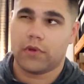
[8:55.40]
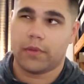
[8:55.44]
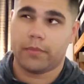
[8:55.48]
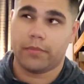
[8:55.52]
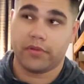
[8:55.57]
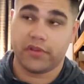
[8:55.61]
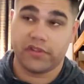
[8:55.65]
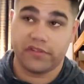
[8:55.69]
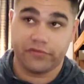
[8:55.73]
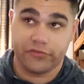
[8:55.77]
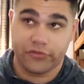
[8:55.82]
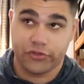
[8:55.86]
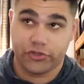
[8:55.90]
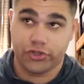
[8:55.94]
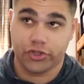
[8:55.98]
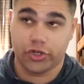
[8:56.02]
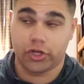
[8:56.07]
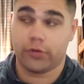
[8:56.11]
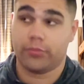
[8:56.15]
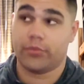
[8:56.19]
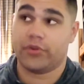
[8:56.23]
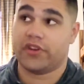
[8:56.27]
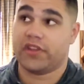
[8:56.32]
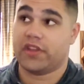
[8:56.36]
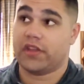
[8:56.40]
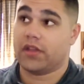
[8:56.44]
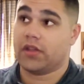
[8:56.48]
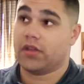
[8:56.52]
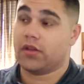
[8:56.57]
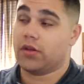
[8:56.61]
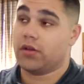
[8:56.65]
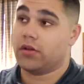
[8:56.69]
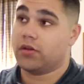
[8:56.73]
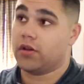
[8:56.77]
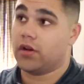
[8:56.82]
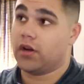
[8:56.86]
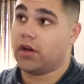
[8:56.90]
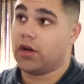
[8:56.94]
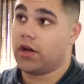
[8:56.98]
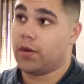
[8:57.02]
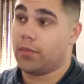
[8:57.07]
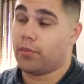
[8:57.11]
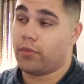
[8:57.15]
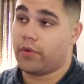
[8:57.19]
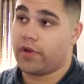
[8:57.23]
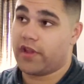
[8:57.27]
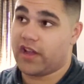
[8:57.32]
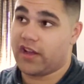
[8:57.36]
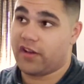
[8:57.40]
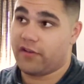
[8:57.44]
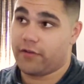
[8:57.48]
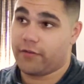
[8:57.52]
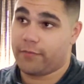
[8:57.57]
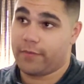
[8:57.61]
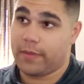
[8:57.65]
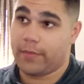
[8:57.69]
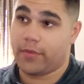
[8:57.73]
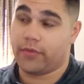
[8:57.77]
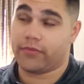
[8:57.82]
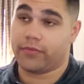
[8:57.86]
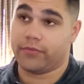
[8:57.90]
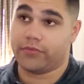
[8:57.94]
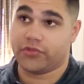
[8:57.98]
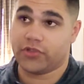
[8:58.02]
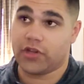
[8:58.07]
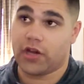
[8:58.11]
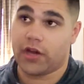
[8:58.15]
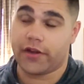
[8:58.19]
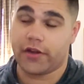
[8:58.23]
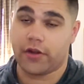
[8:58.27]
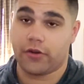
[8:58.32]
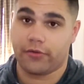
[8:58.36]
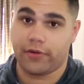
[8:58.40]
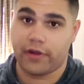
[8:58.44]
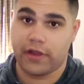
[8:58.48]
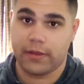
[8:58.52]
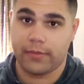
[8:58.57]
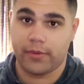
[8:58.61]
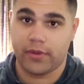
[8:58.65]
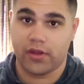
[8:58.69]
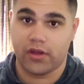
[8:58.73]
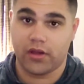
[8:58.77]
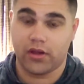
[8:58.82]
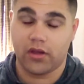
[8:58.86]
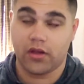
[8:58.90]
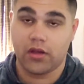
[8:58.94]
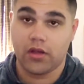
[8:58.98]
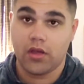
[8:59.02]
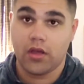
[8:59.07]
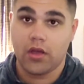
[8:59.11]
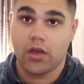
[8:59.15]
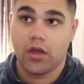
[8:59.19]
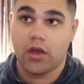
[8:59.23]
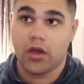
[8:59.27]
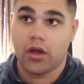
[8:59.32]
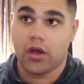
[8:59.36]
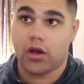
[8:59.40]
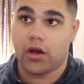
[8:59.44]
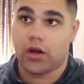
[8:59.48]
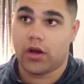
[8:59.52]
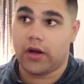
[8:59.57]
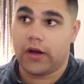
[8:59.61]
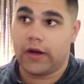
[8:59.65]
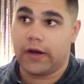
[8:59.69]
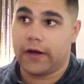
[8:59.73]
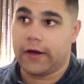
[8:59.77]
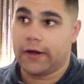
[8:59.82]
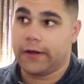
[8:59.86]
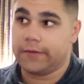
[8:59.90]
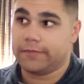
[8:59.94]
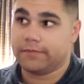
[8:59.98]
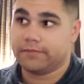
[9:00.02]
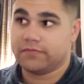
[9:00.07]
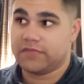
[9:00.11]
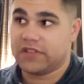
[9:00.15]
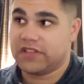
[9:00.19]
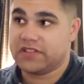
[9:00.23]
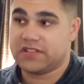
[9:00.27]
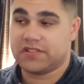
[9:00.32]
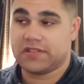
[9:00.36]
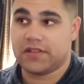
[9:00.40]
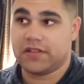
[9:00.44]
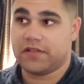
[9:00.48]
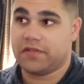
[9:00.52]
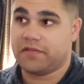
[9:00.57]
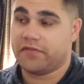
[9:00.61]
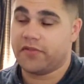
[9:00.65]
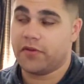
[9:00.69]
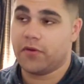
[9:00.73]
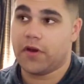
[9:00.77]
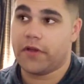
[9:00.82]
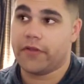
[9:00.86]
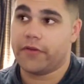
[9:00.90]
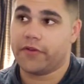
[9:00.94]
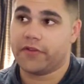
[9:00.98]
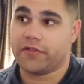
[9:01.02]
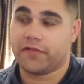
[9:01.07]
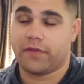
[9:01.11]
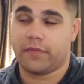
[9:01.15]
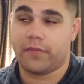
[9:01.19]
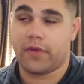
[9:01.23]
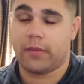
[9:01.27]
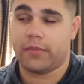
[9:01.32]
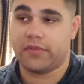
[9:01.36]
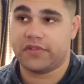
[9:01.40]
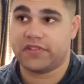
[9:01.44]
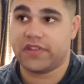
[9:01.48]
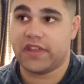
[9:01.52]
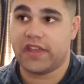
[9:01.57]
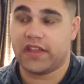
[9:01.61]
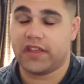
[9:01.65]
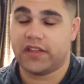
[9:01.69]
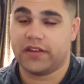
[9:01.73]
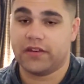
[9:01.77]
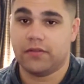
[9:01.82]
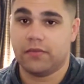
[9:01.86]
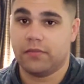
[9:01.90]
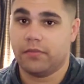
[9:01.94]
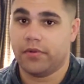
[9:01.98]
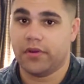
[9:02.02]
I believe, Germany. We have people from Saudi Arabia, and a few others, if I'm not mistaken.